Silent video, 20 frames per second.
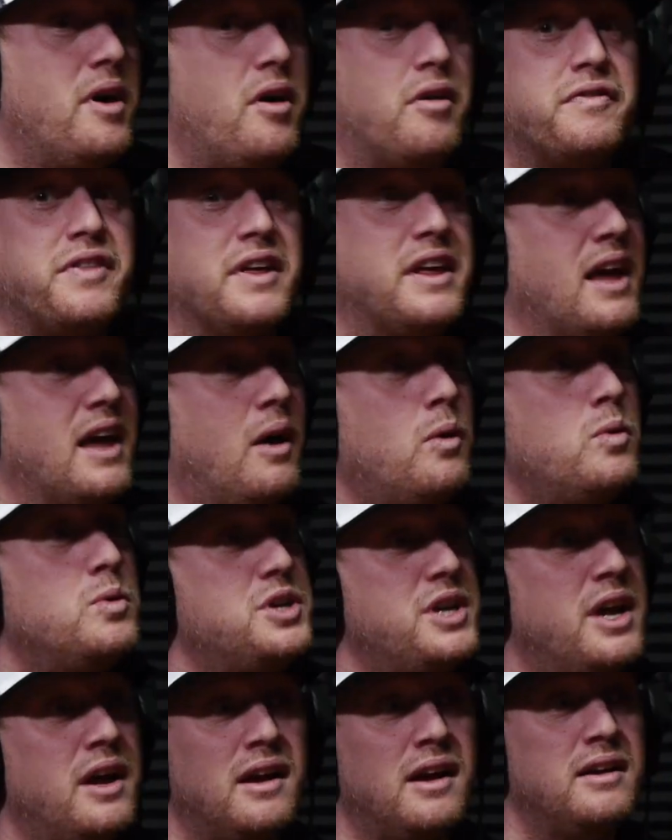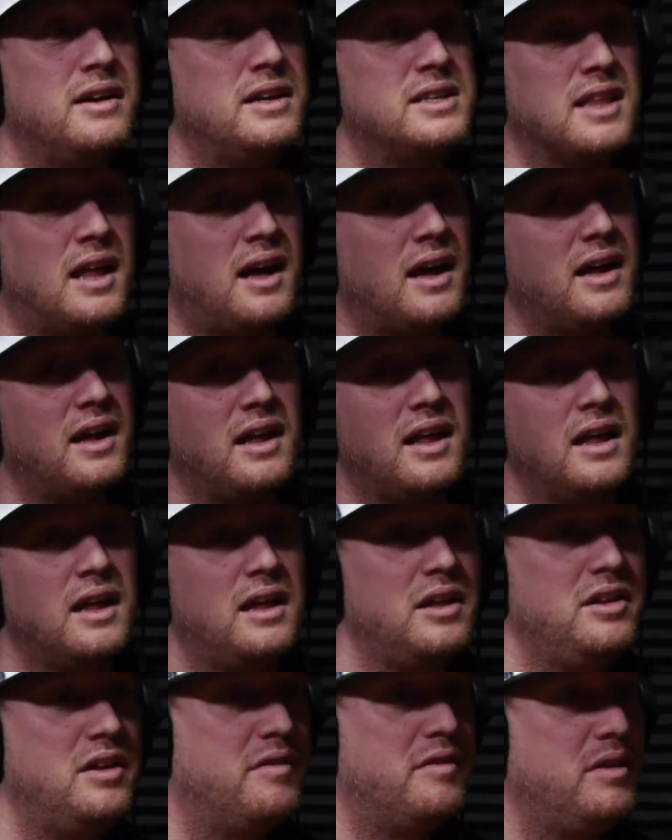off the couch. Yeah, it's like
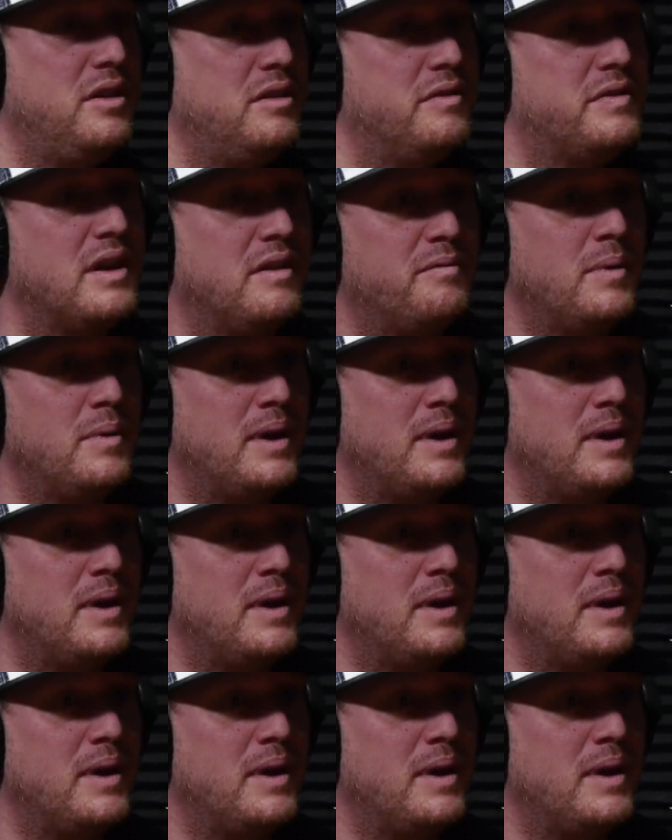you've given me